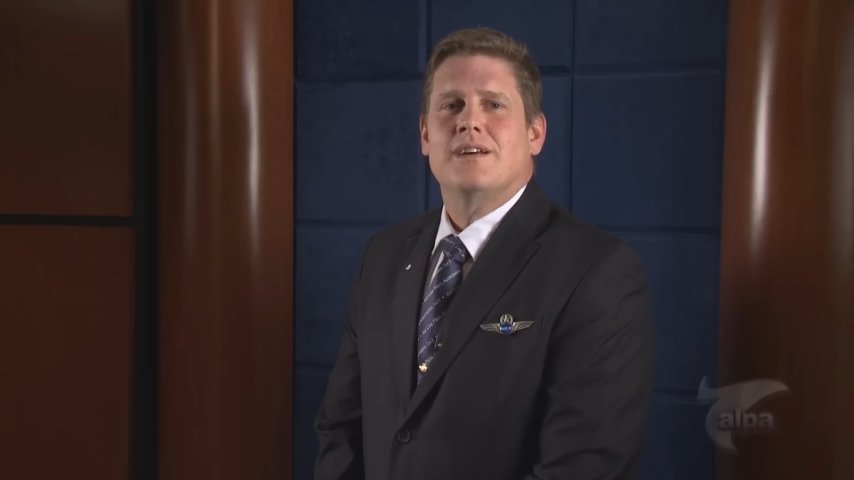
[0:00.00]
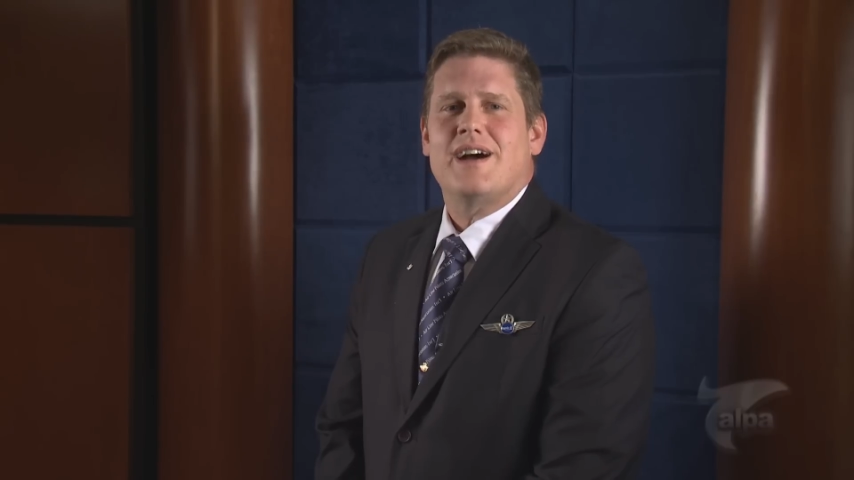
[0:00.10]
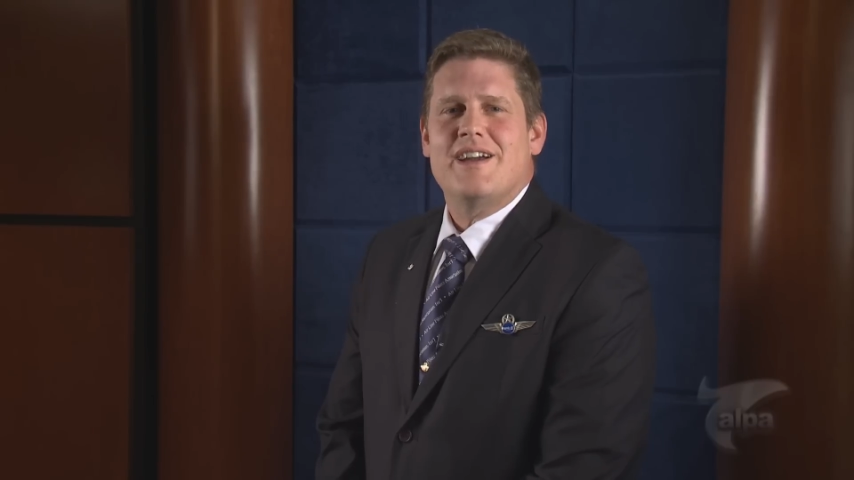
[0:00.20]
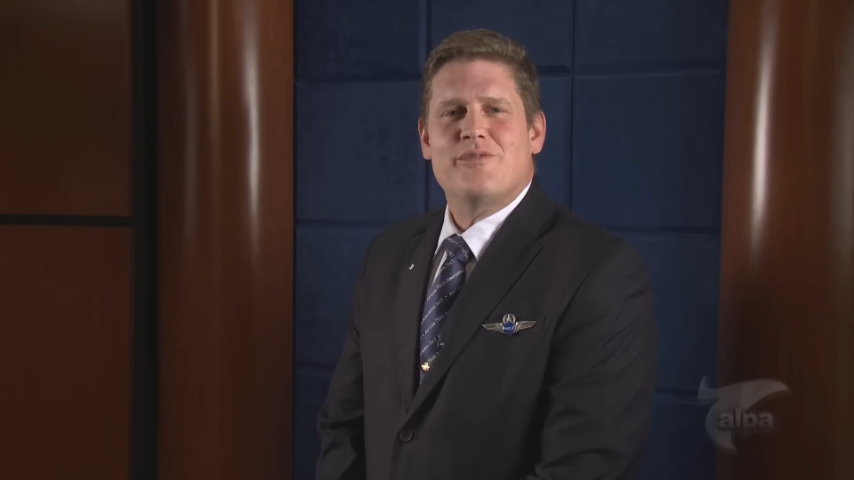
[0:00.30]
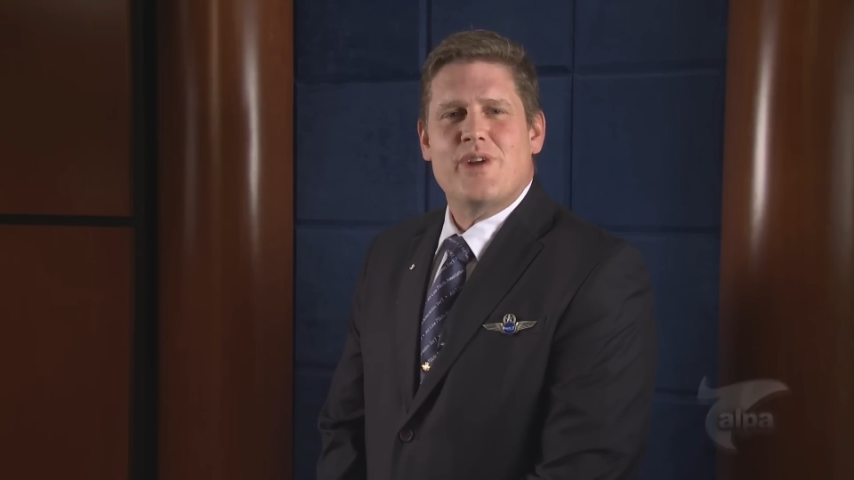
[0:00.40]

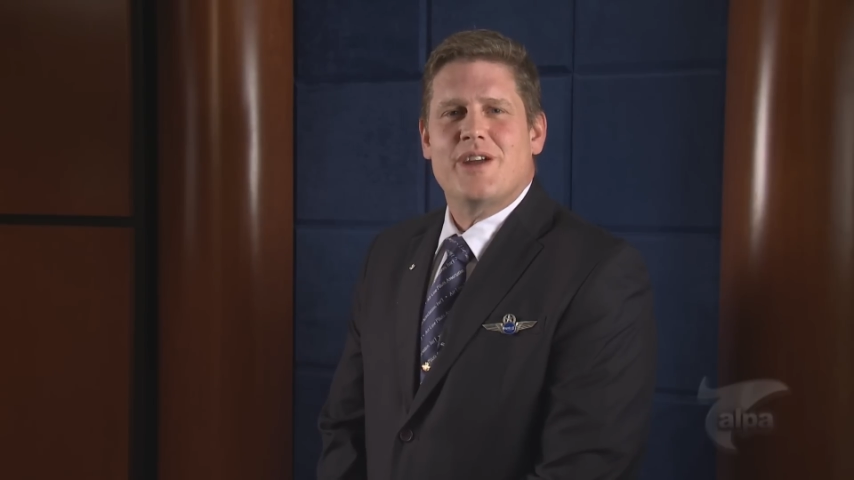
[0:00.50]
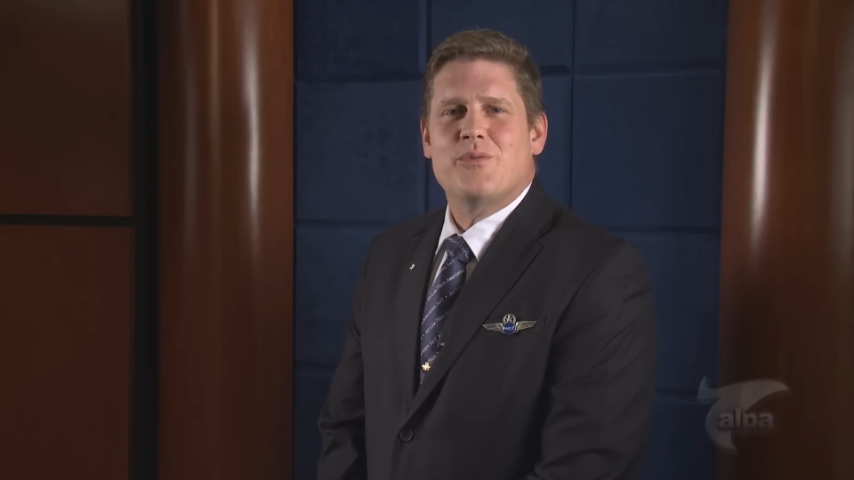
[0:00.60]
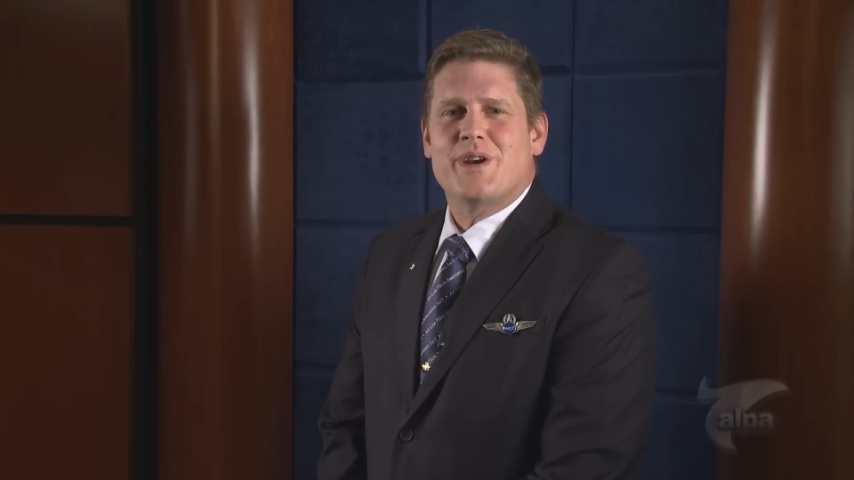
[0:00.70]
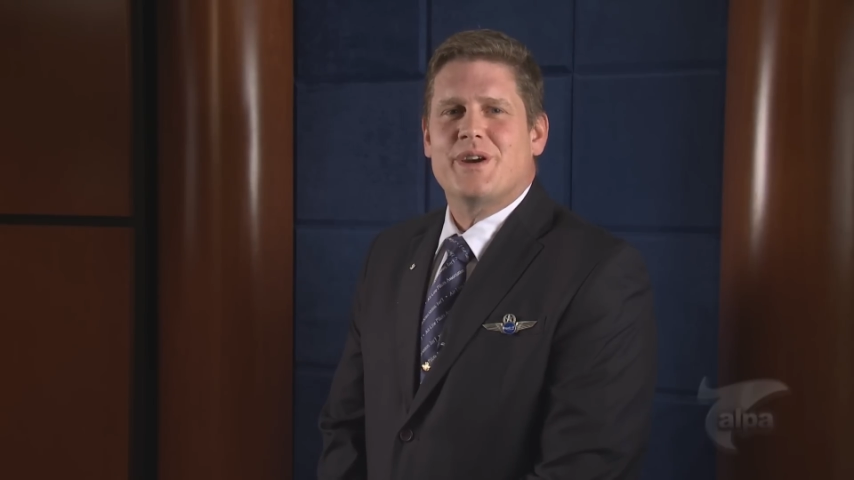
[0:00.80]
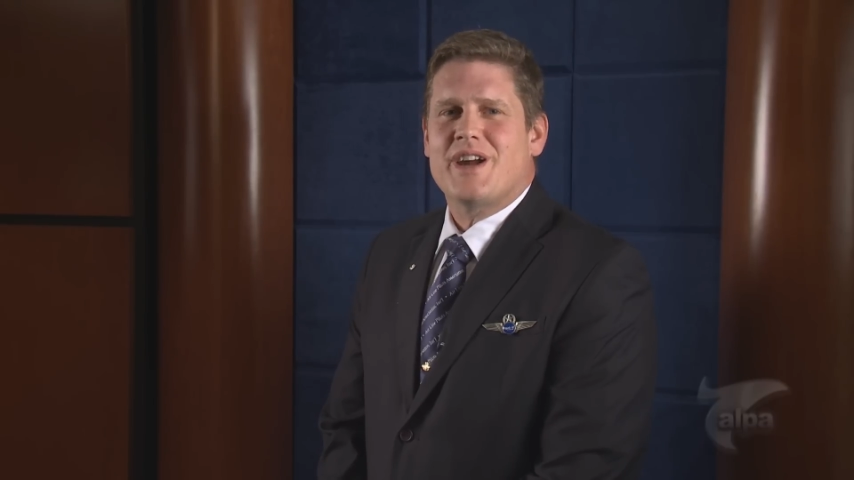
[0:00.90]
I have read
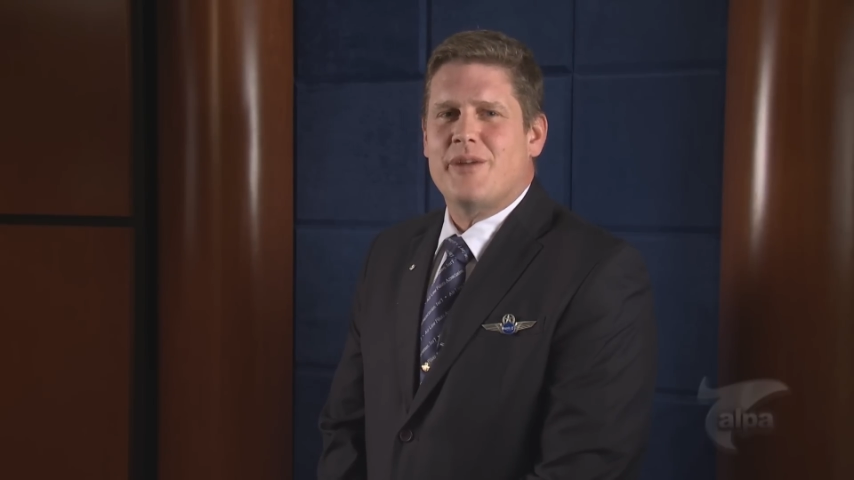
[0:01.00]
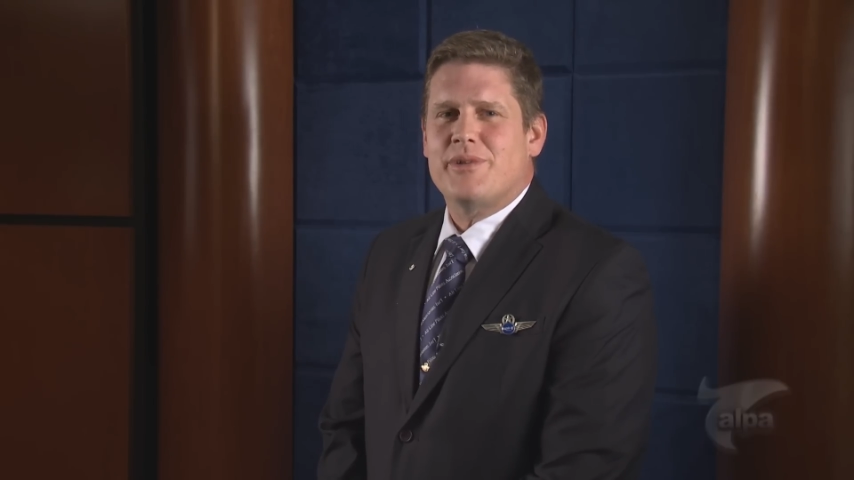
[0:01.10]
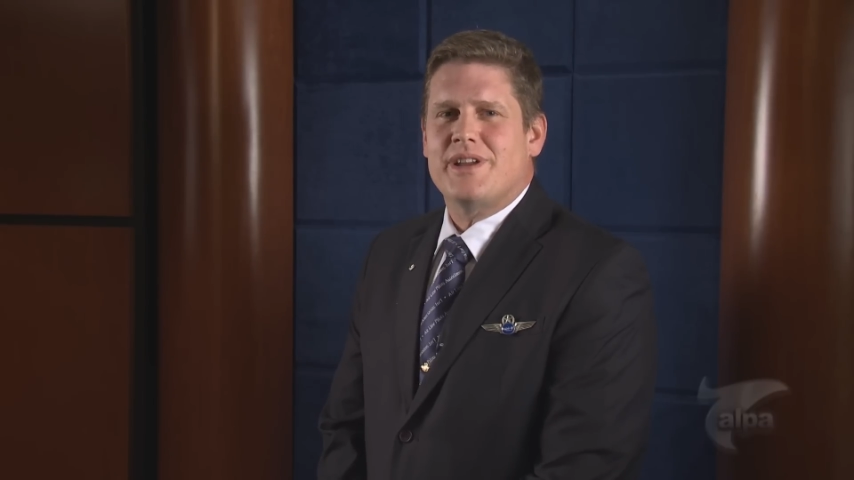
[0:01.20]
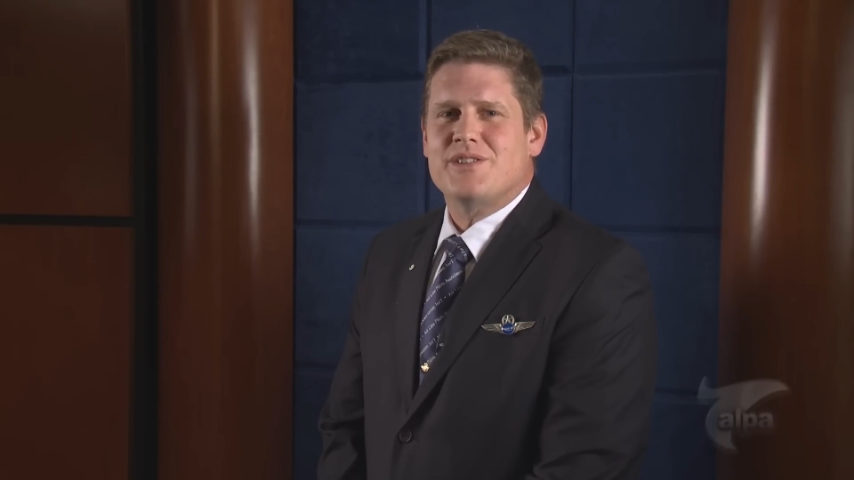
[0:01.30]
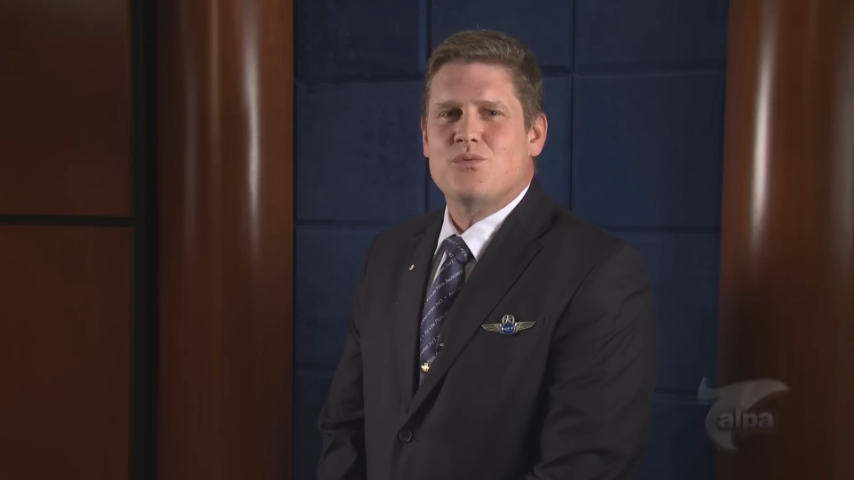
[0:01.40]
where your
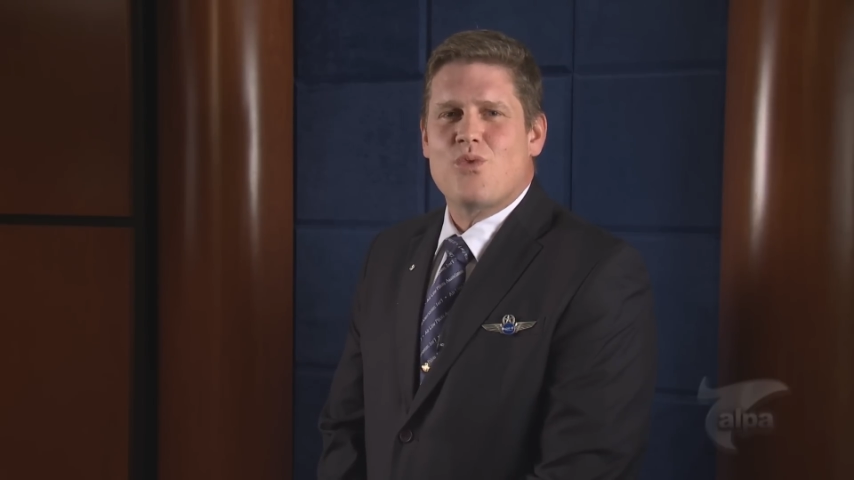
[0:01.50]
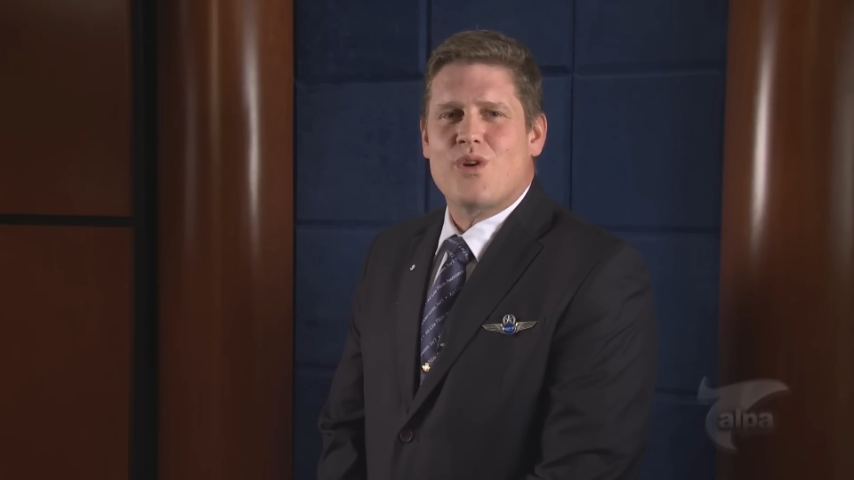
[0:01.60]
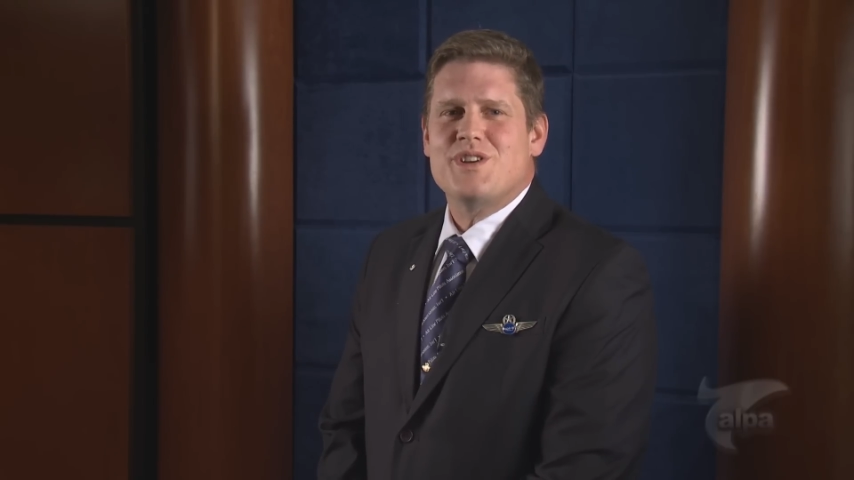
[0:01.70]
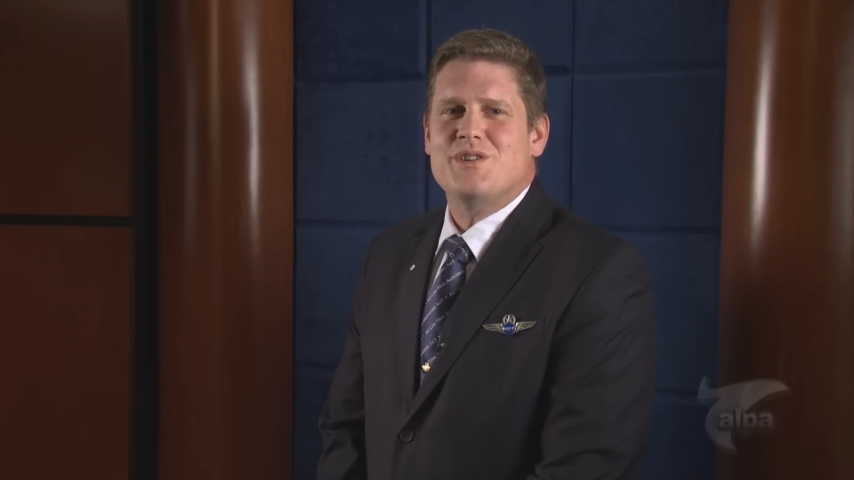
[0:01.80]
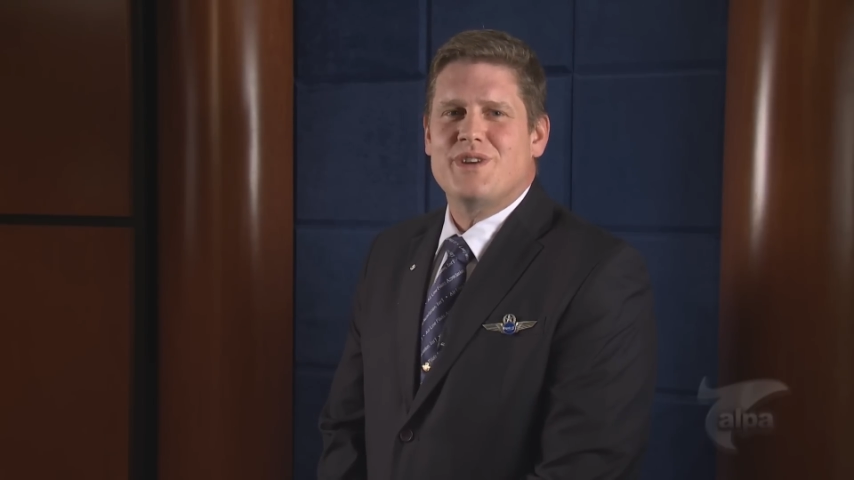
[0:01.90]
company has
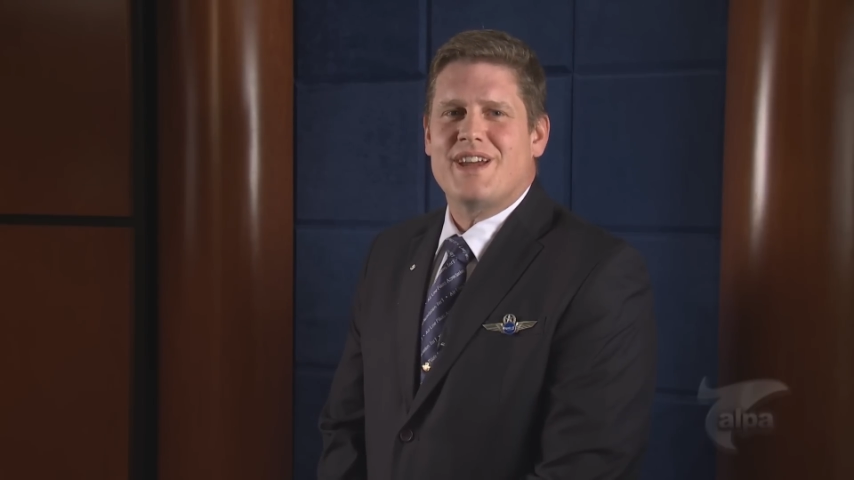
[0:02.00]
warned you